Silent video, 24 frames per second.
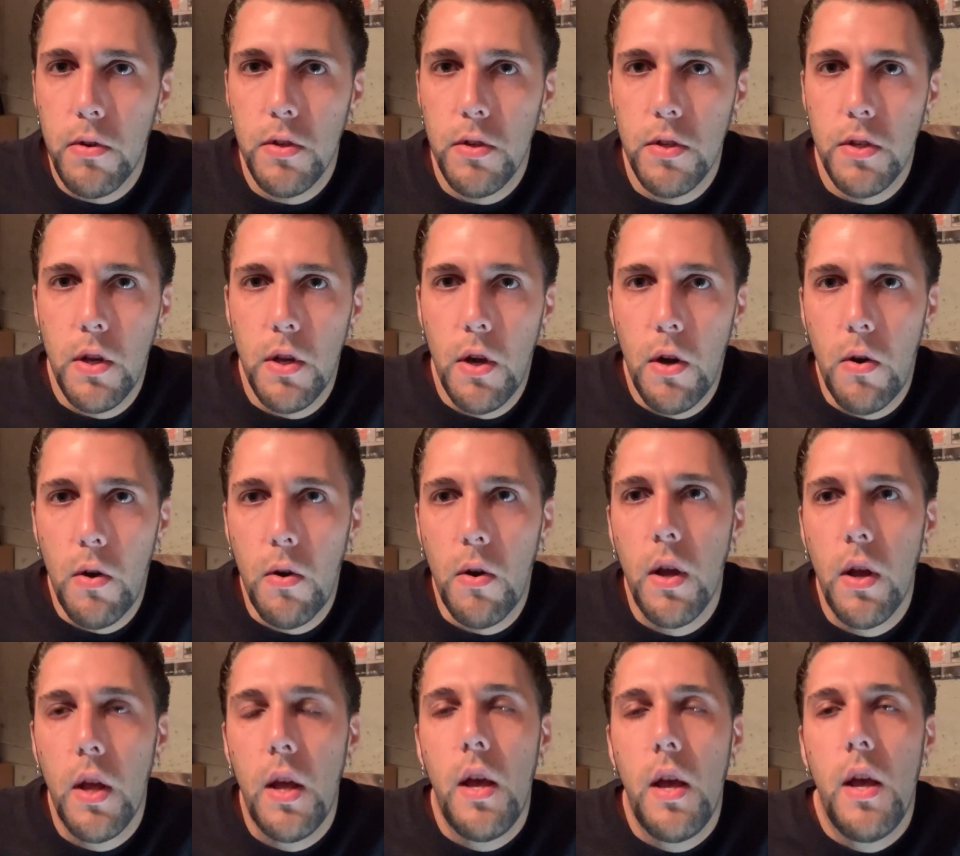
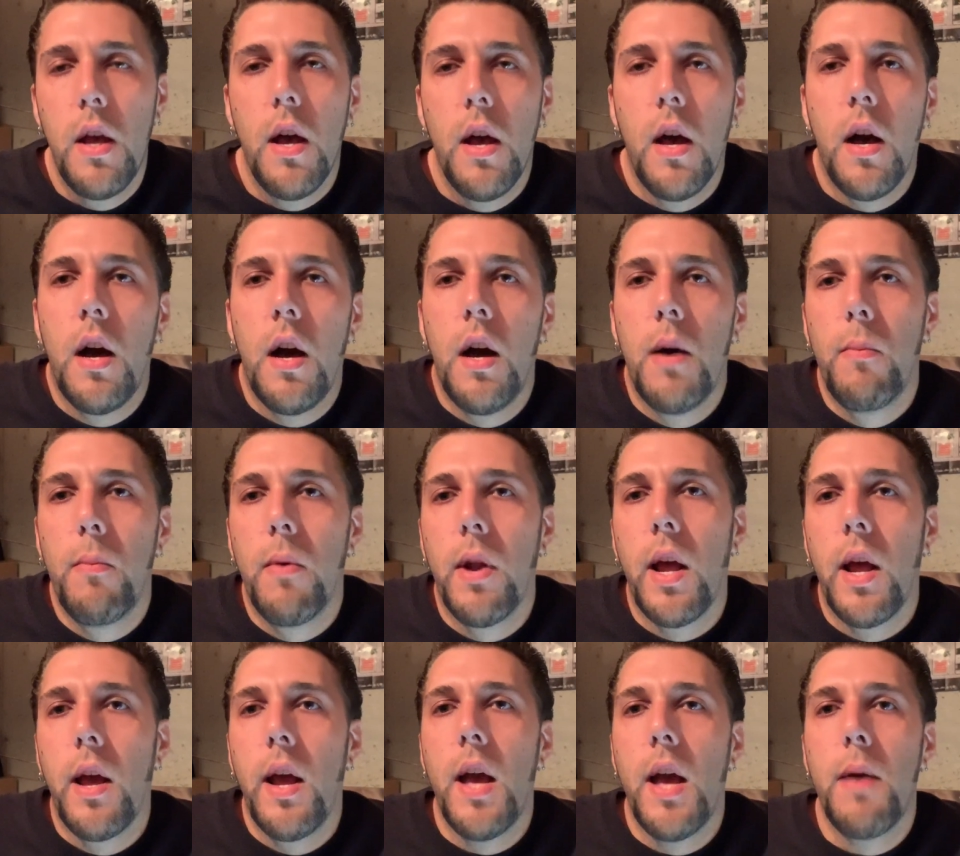So what
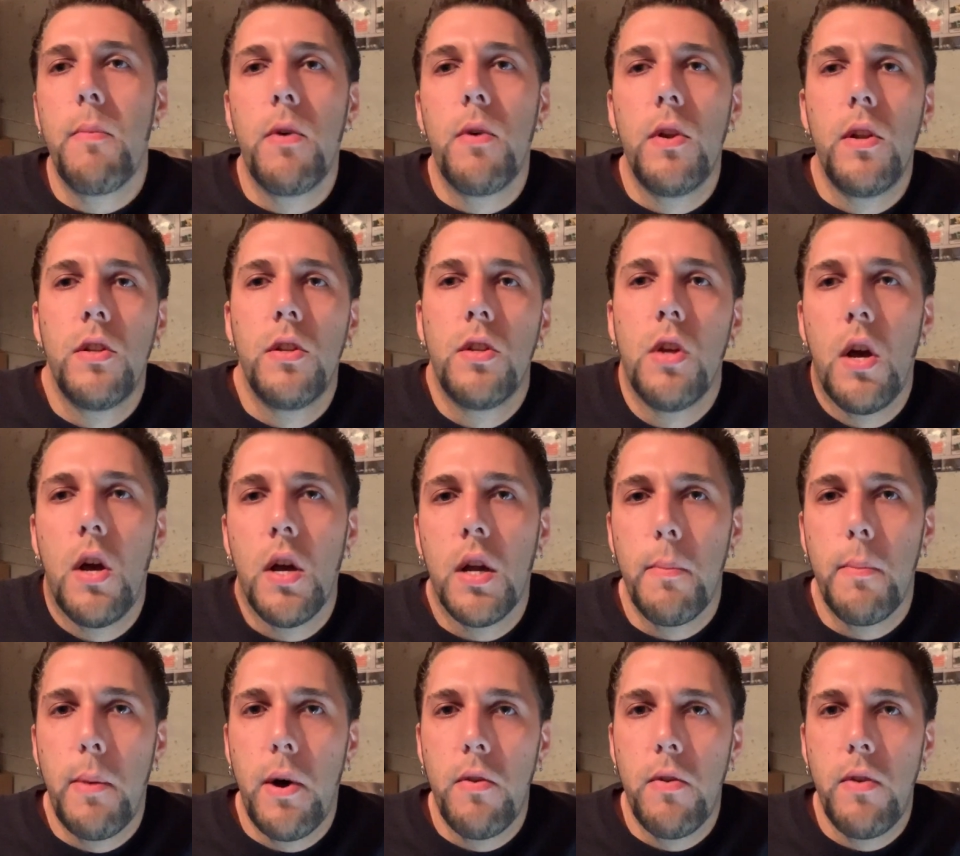I am going to talk
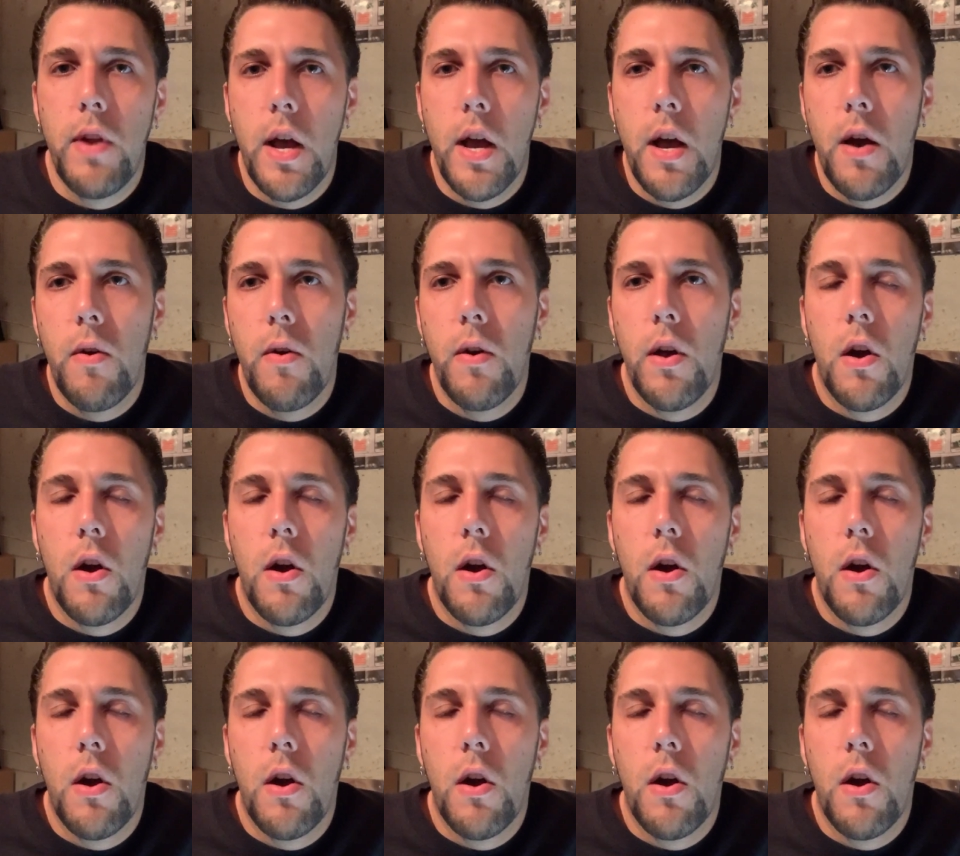about now